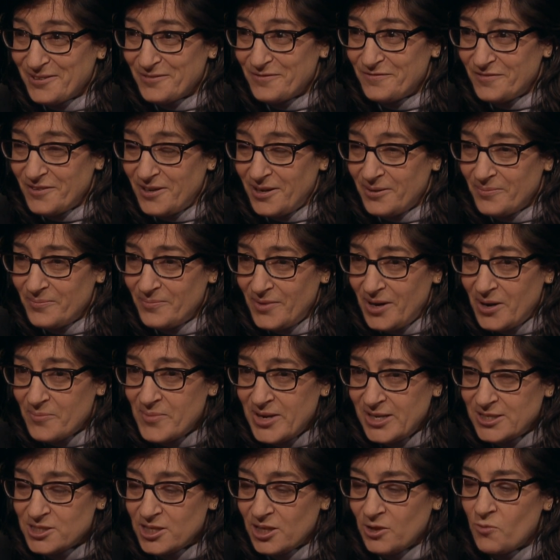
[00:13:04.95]
of um,
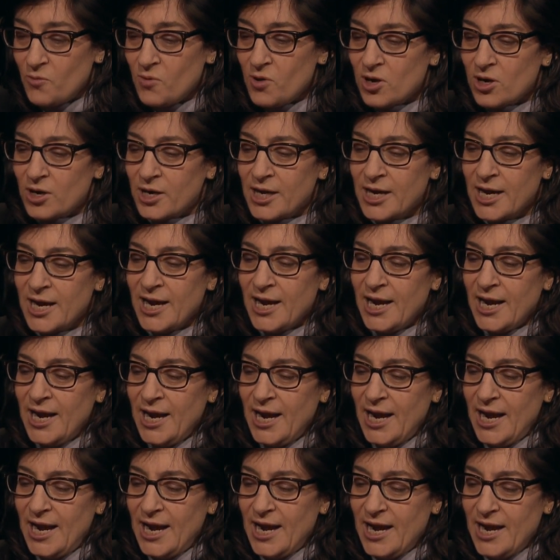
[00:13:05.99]
amazing work
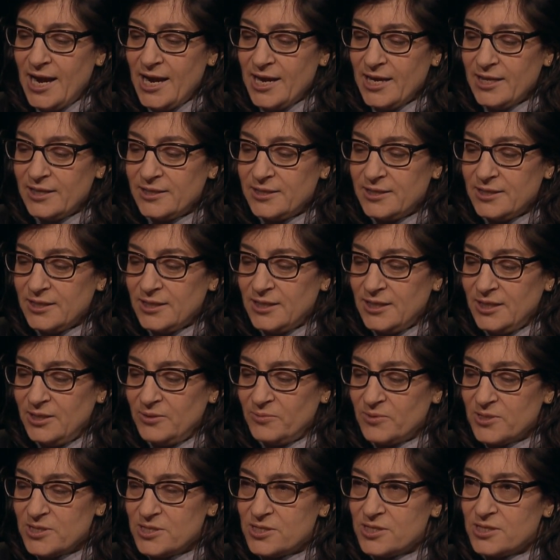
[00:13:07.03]
and he
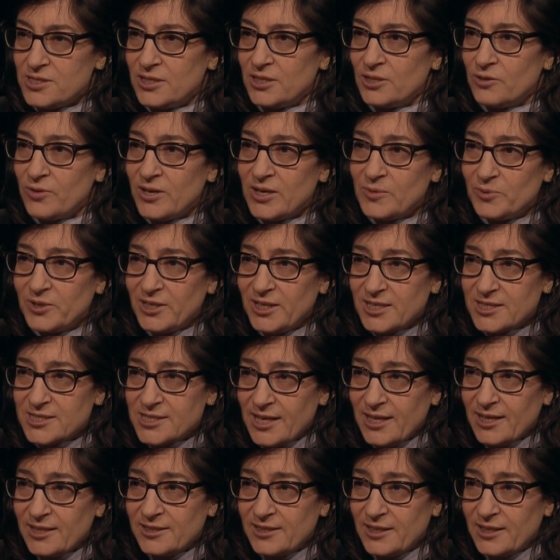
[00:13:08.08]
was incredibly
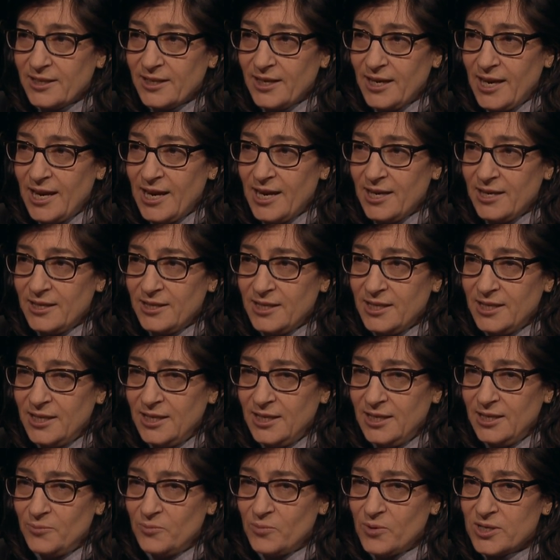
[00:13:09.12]
exacting and
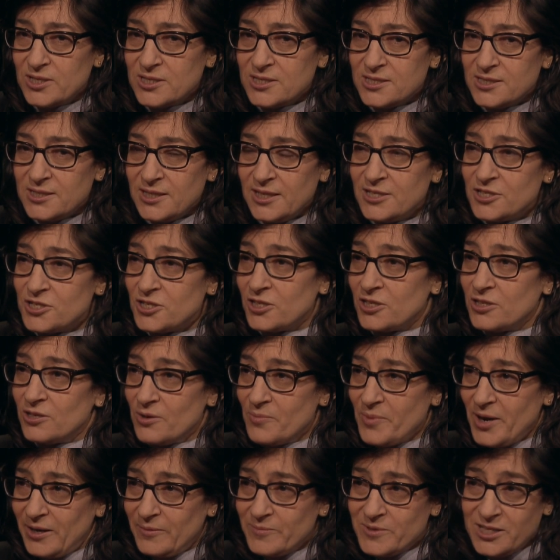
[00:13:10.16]
he was insecure
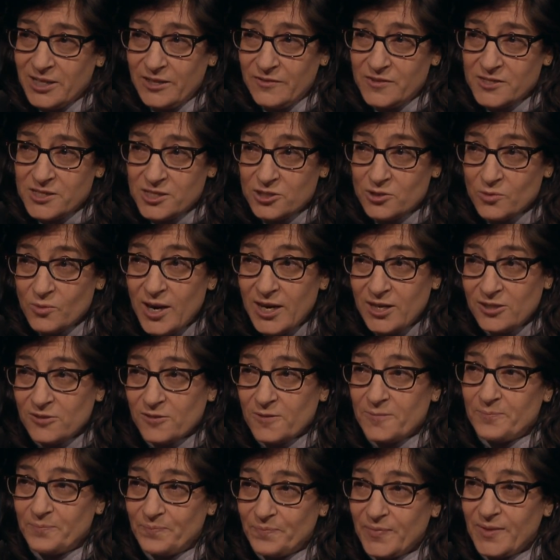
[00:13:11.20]
about himself as a director
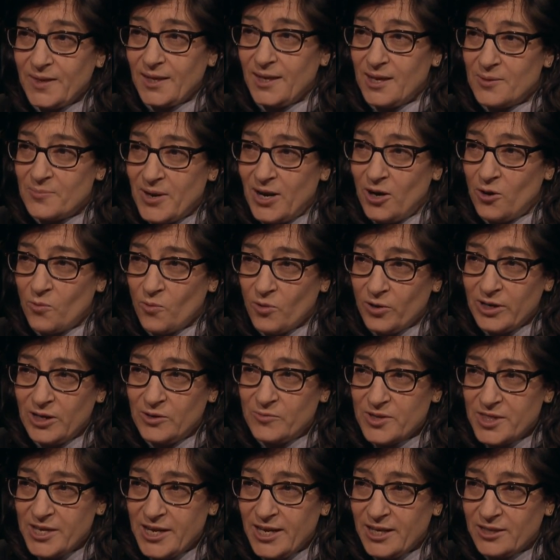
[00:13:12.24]
about working
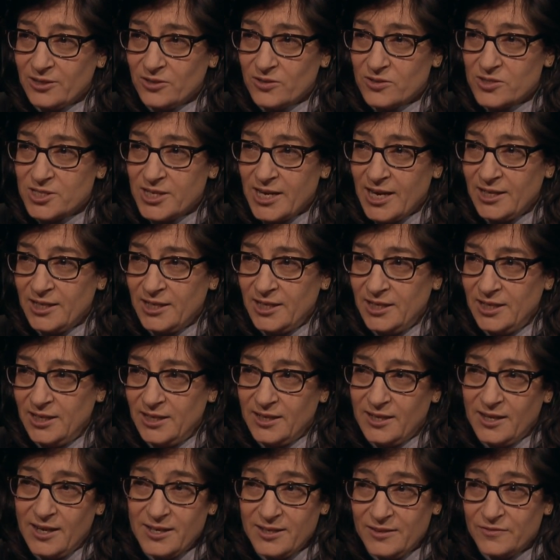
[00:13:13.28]
with actors and he
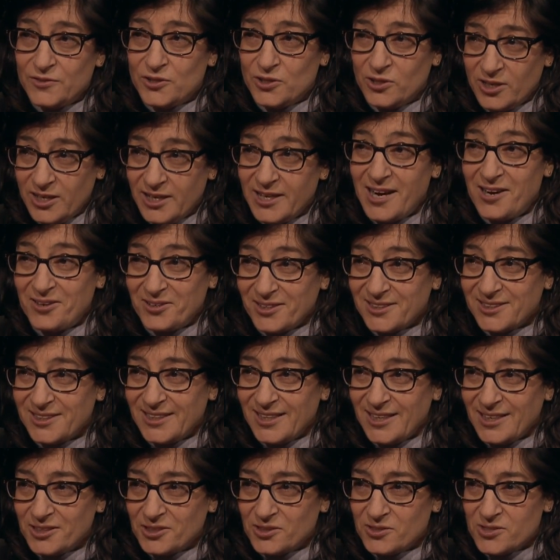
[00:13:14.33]
kind of took it out on the
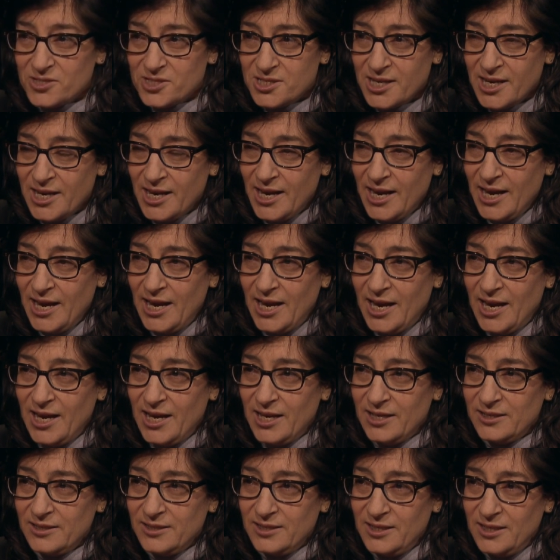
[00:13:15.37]
actors
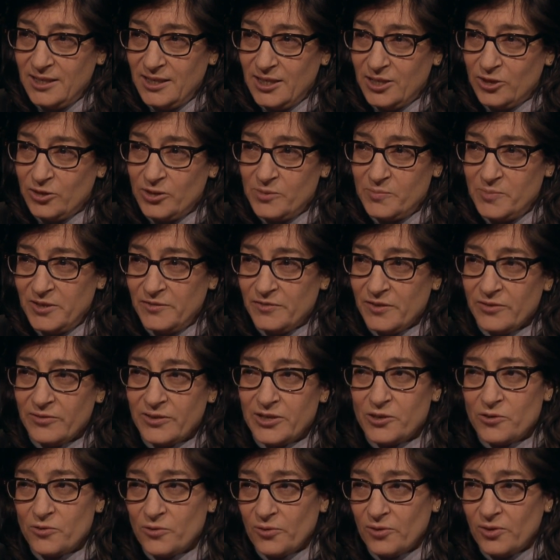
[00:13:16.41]
and he could be very
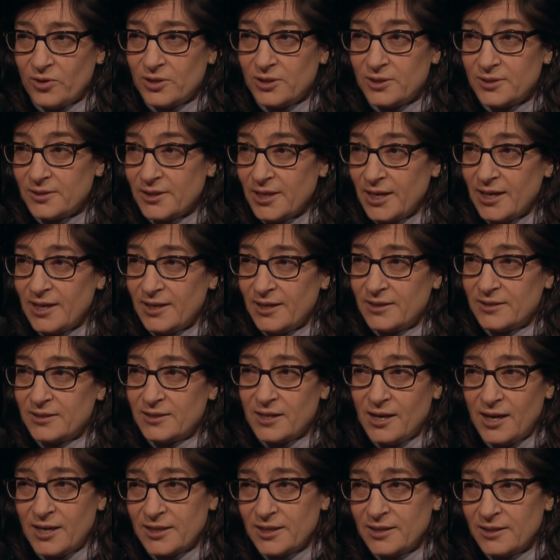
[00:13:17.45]
cruel and
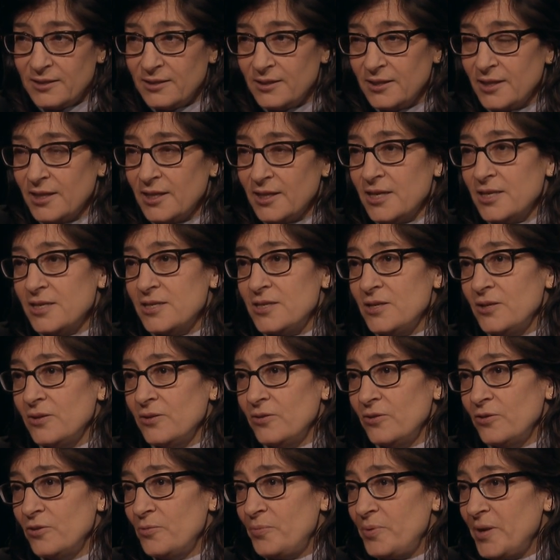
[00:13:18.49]
cutting
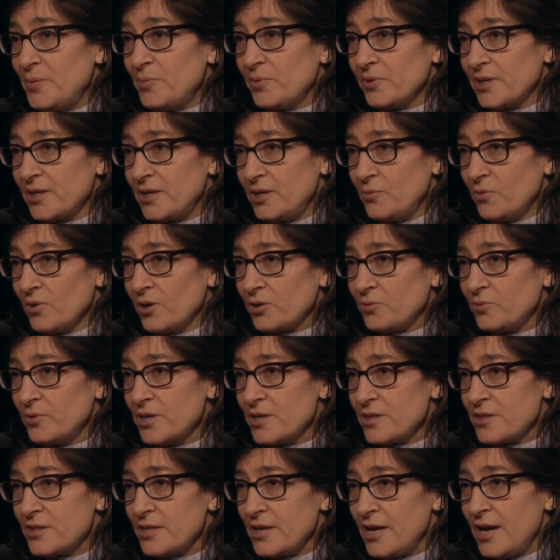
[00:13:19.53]
to people that he worked
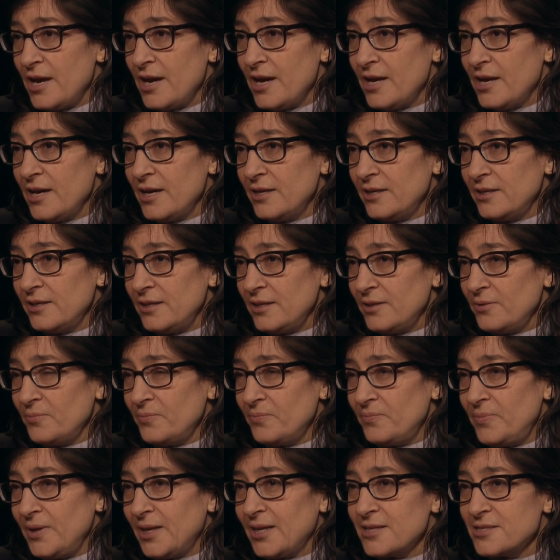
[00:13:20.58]
with and
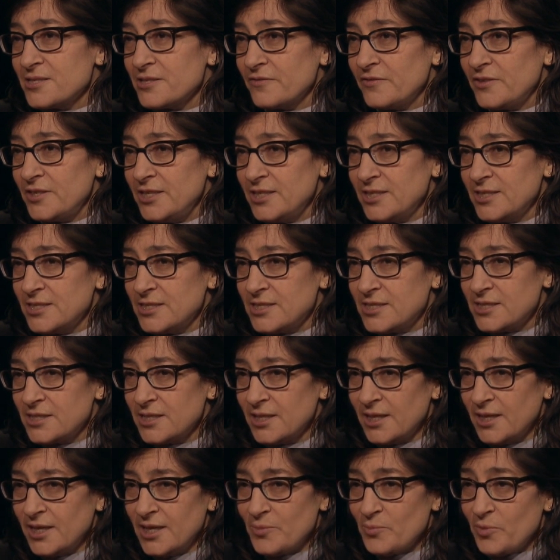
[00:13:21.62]
because of his
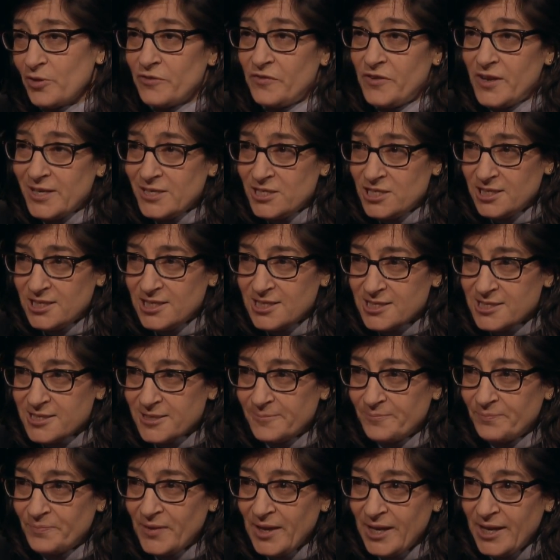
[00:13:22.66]

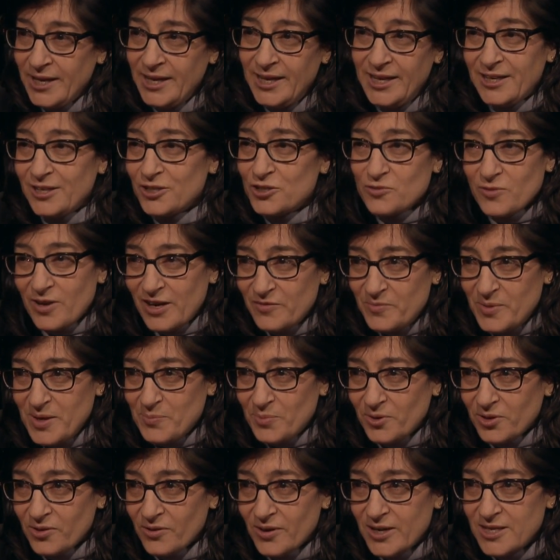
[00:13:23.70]
perfectionism he could drive
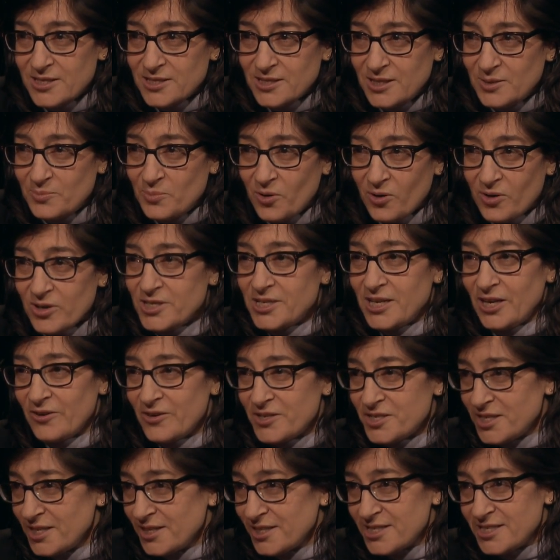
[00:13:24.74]
people crazy boris
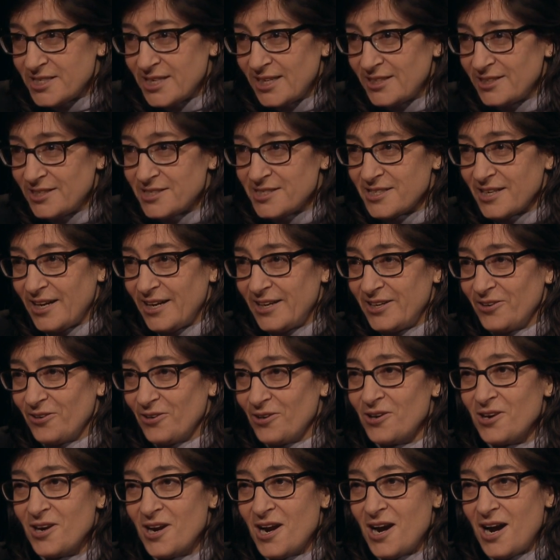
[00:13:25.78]
aronson the set designer
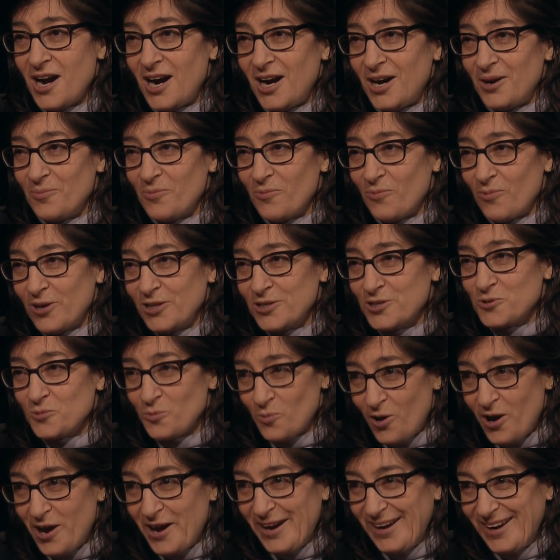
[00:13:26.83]
um, was
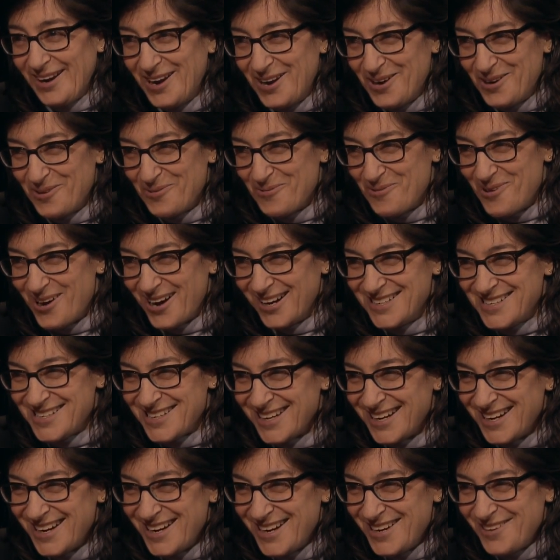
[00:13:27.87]
one who was
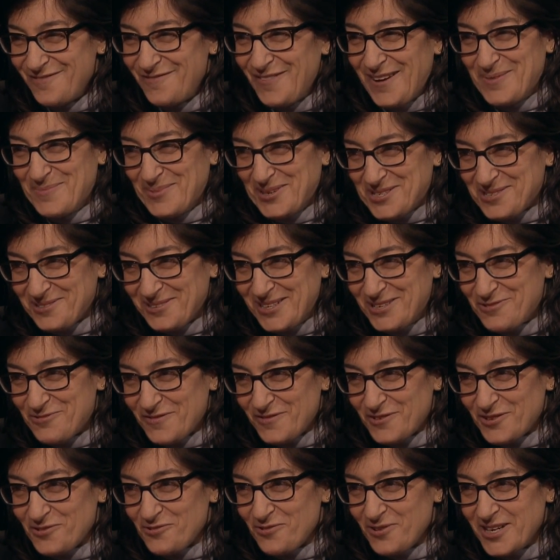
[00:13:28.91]
famously
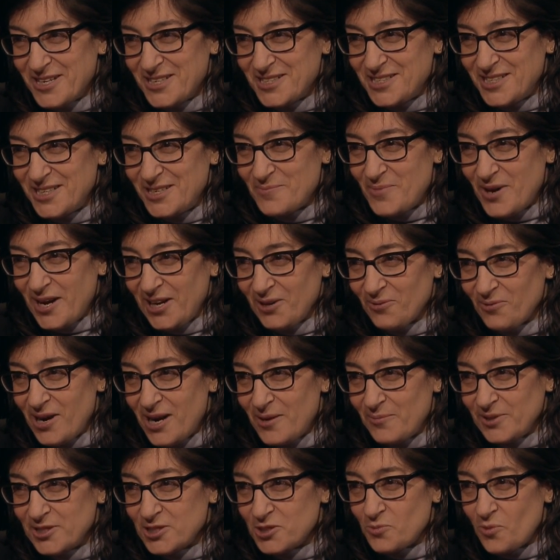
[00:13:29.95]
driven crazy by
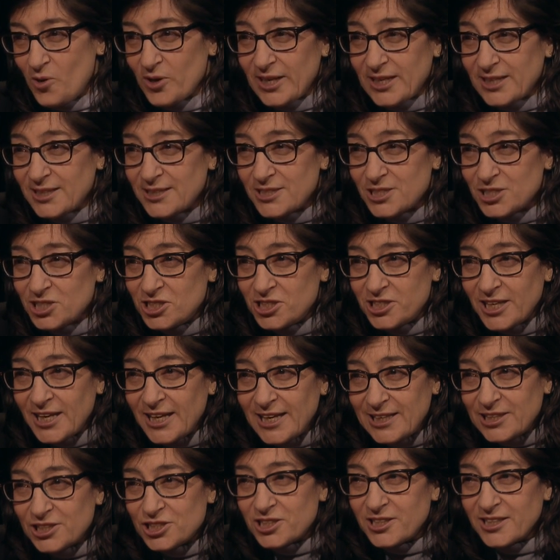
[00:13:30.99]
robbins wanting to
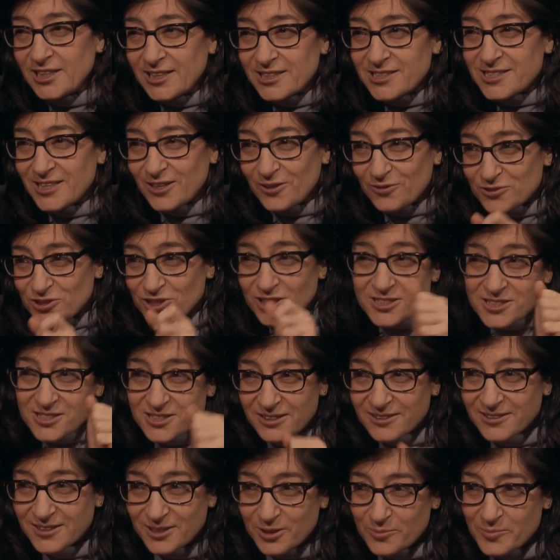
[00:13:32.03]
change things you know just a
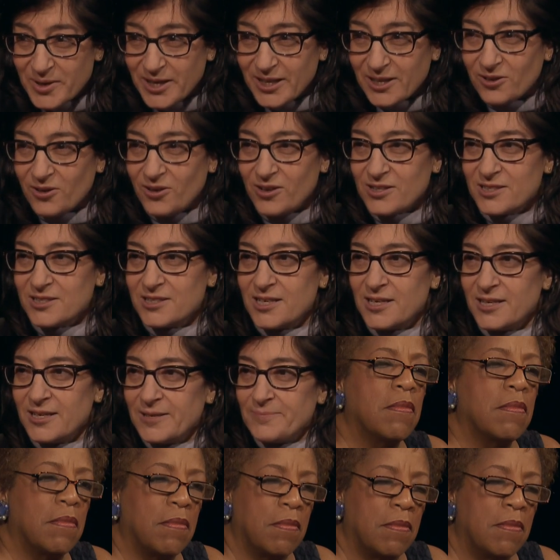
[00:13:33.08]
little bit all the time
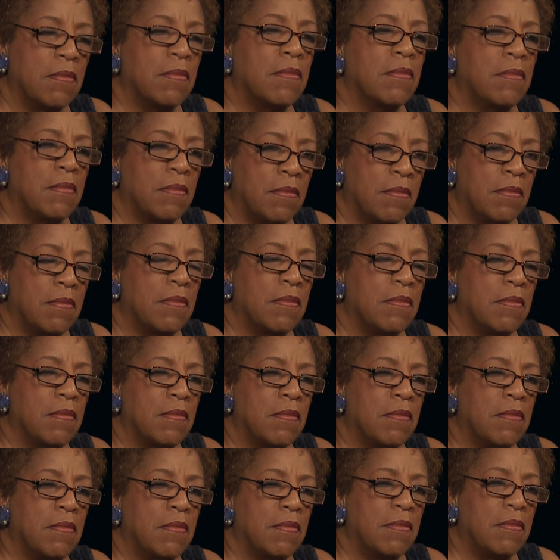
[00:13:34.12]
and
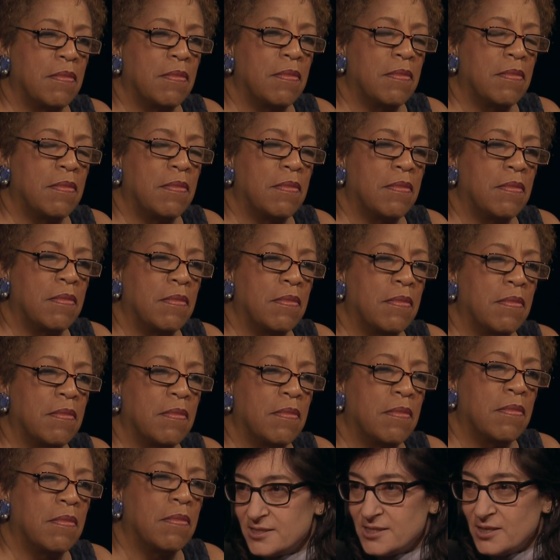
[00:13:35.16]
he would bring new
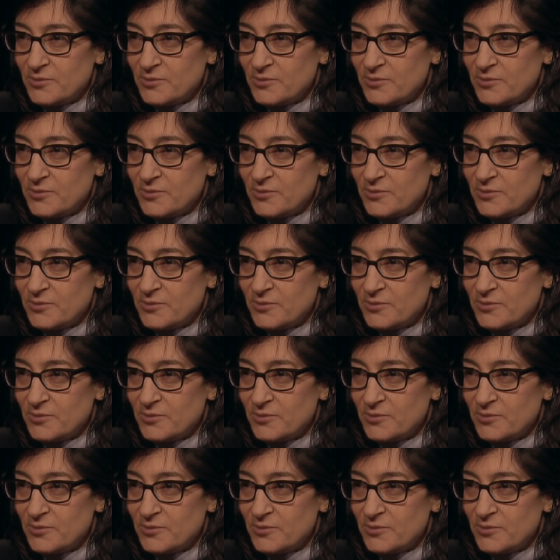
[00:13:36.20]
ideas.